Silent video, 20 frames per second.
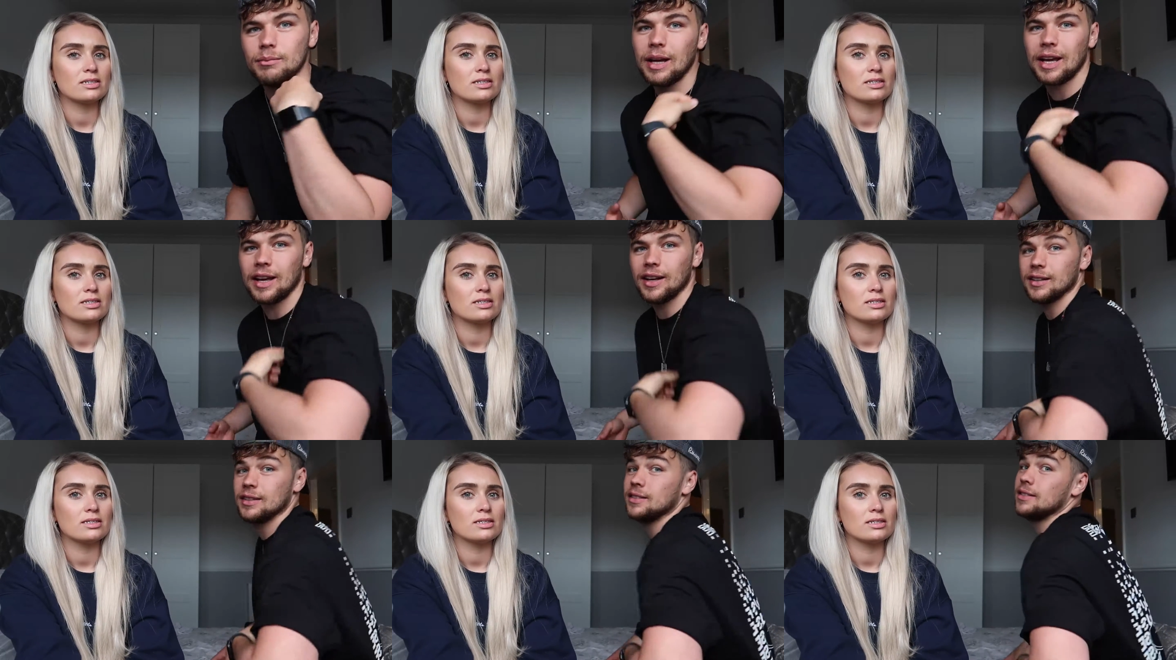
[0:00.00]

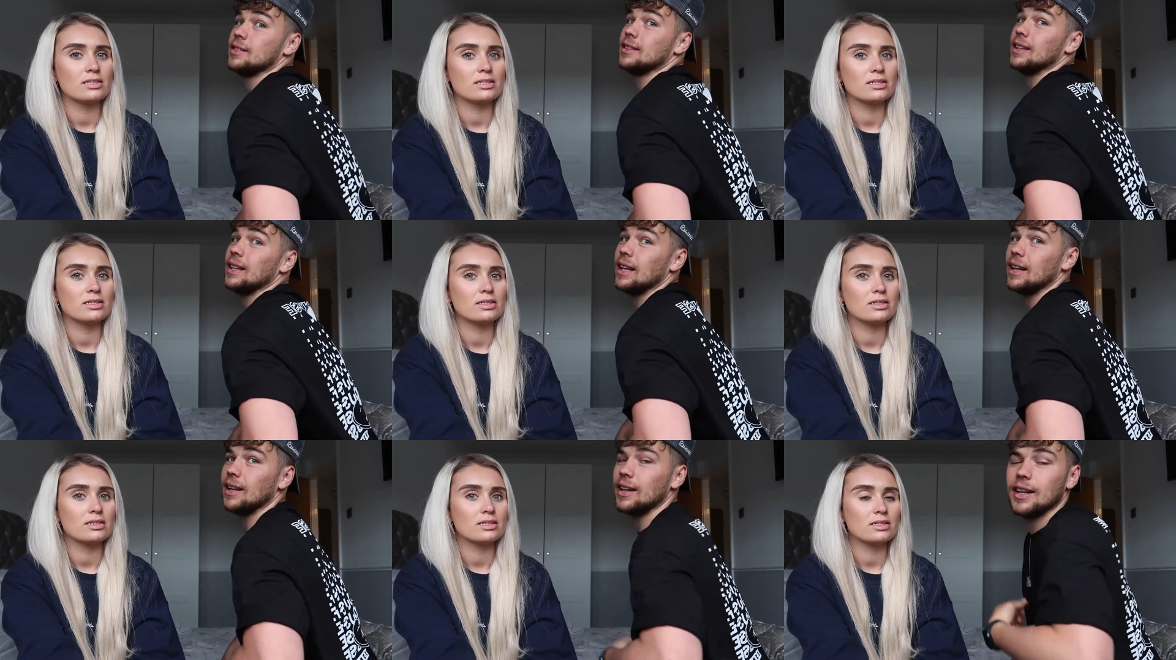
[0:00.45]
Speaker 1: because
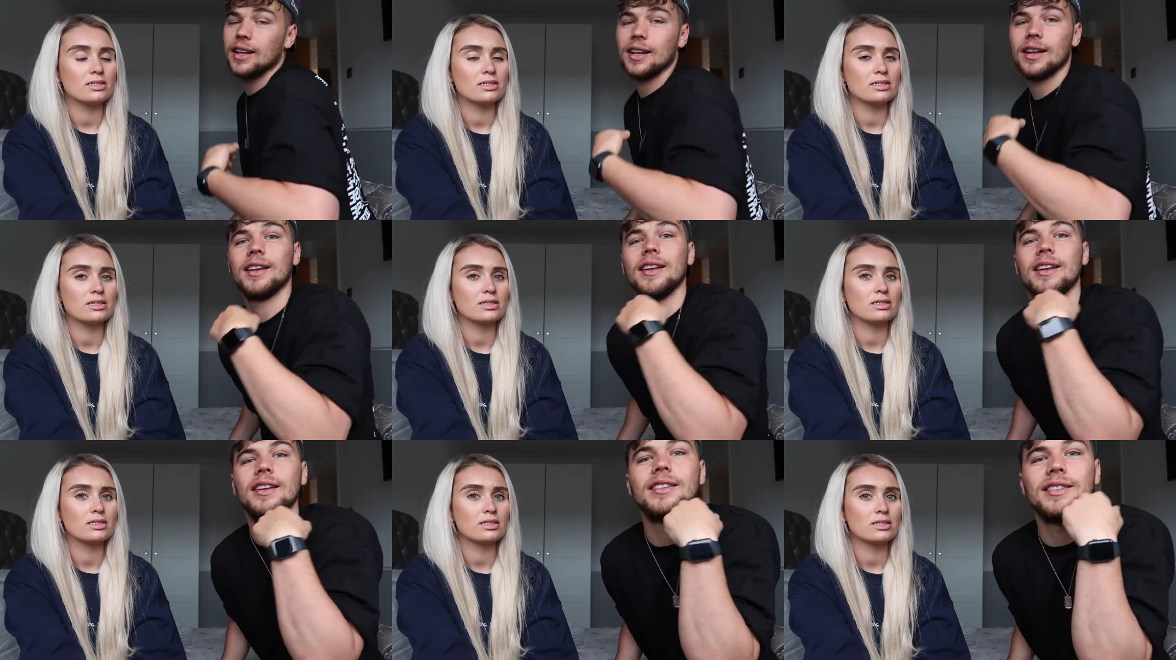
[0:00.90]

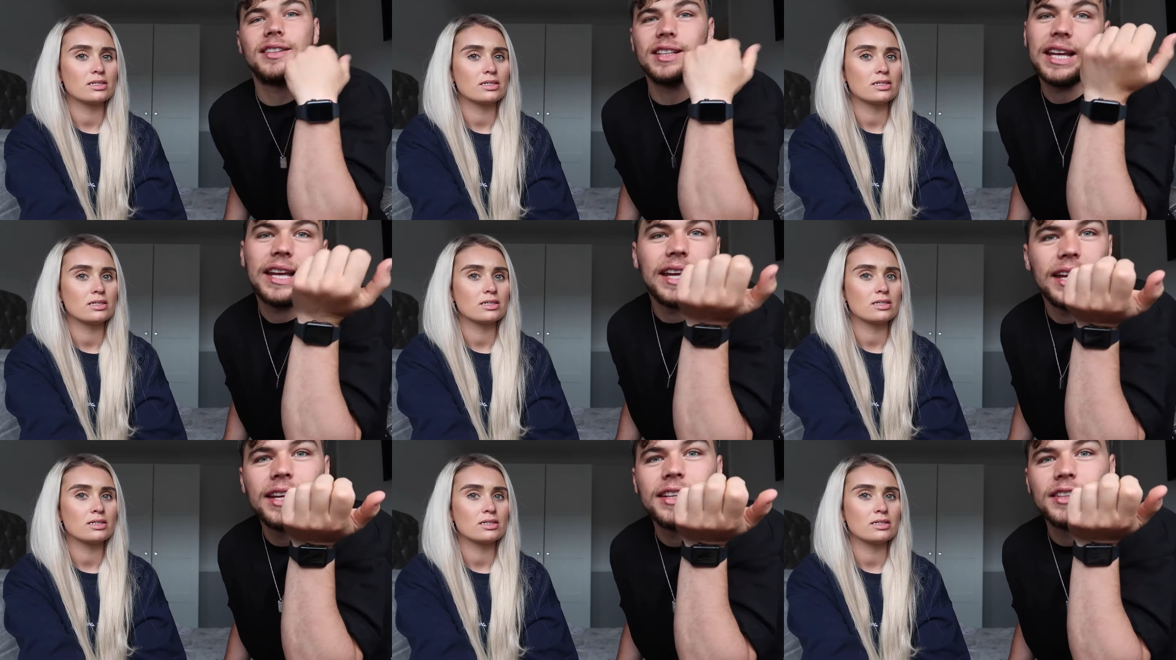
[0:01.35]

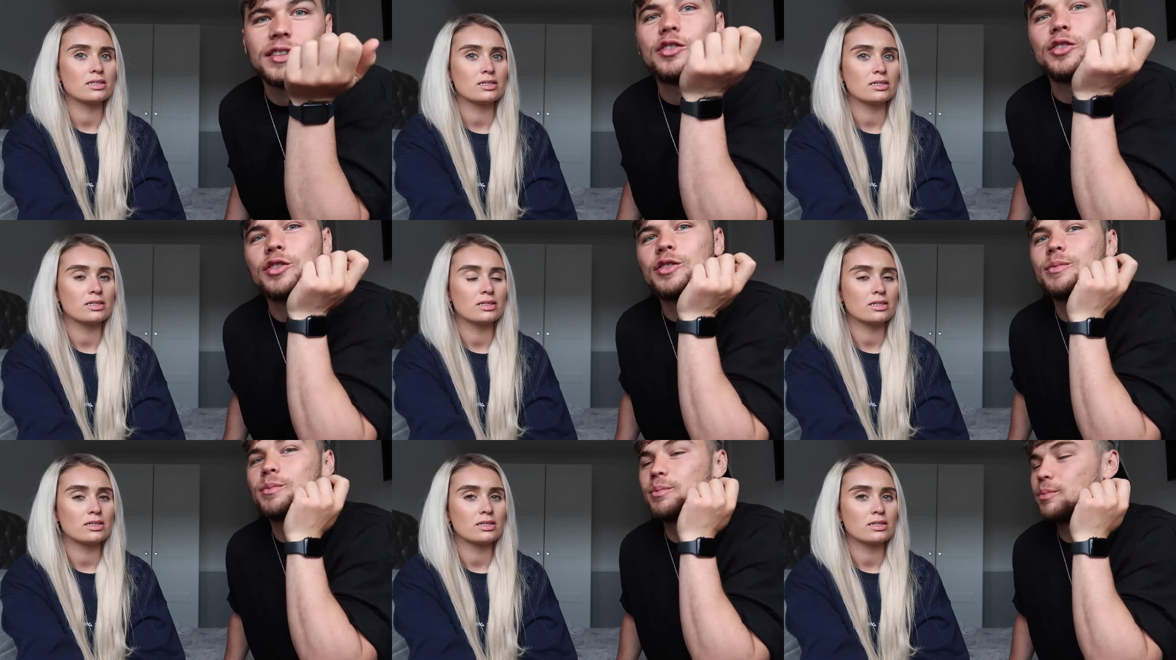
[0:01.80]
it's
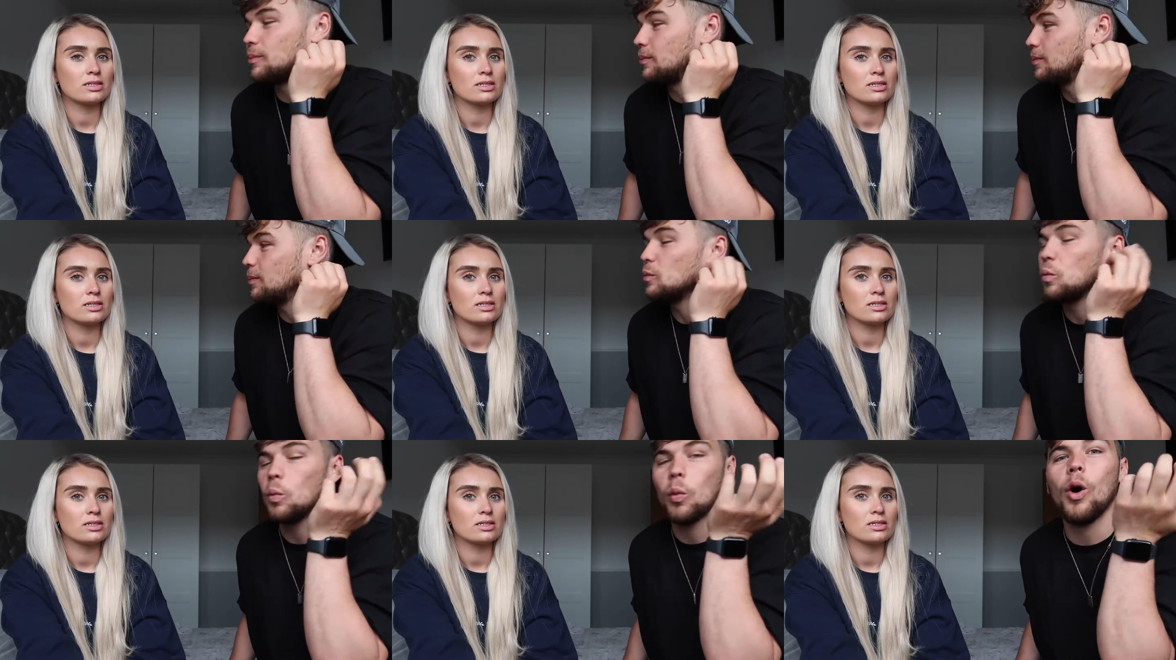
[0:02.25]
just
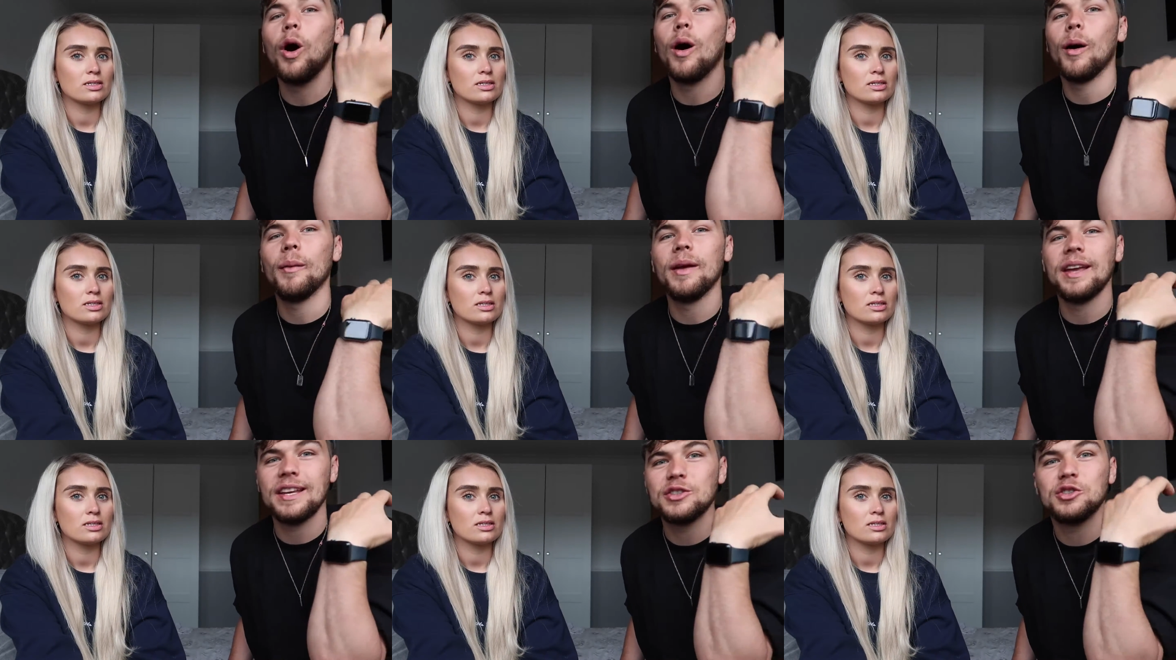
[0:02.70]

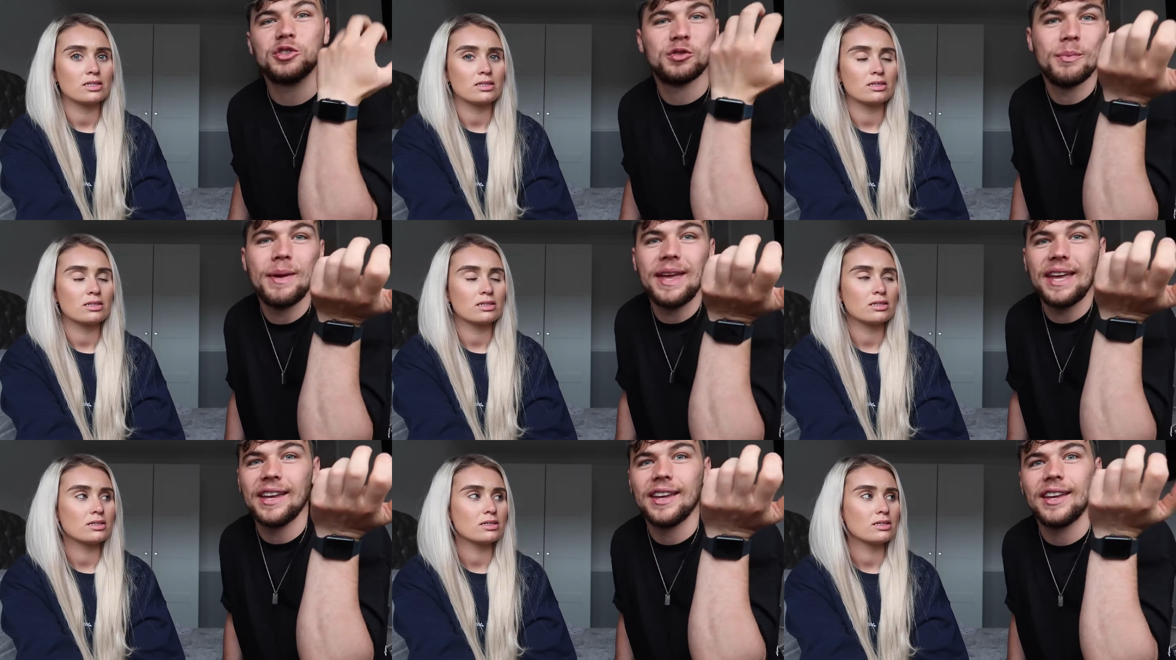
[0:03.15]
what it's
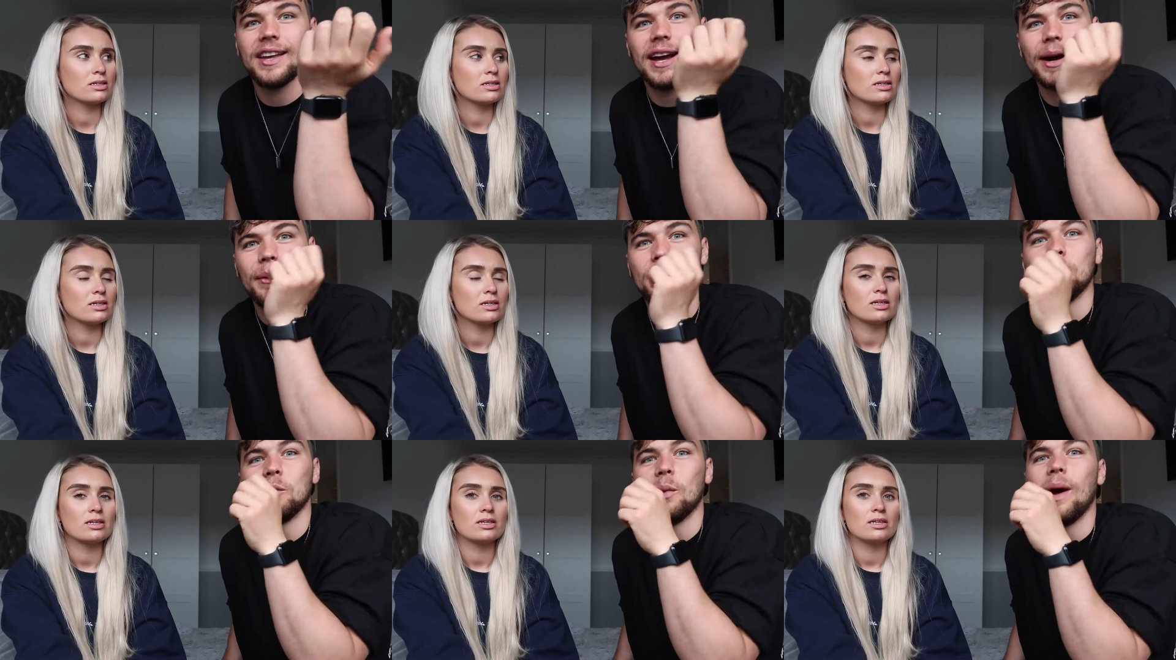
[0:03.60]
just me
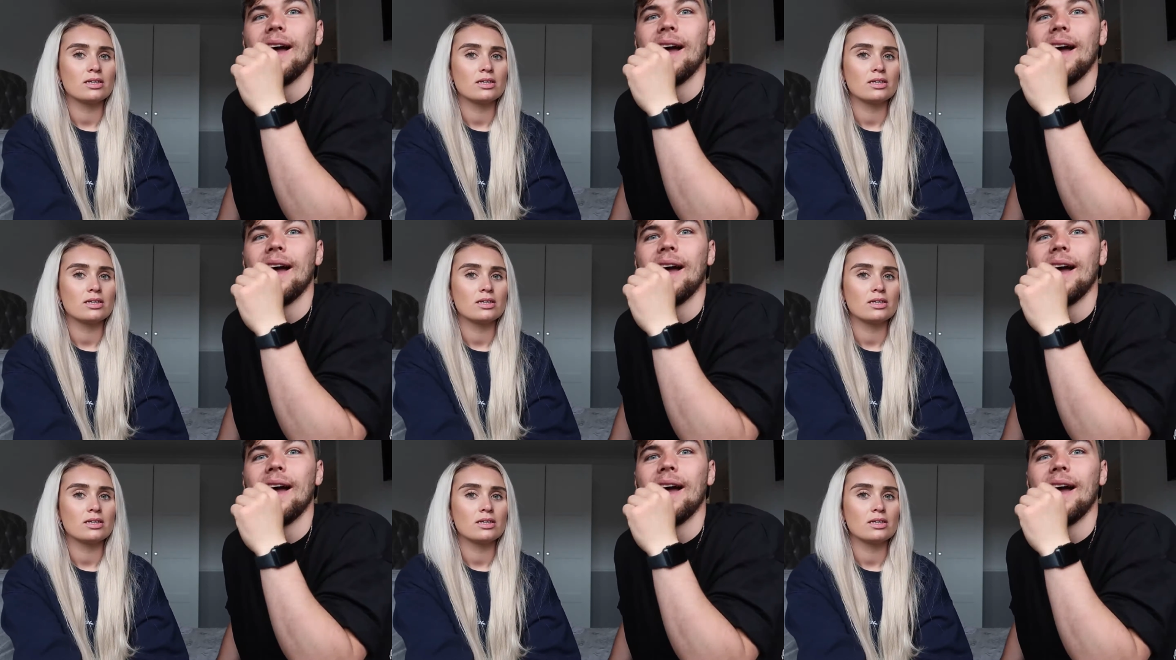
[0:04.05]
i would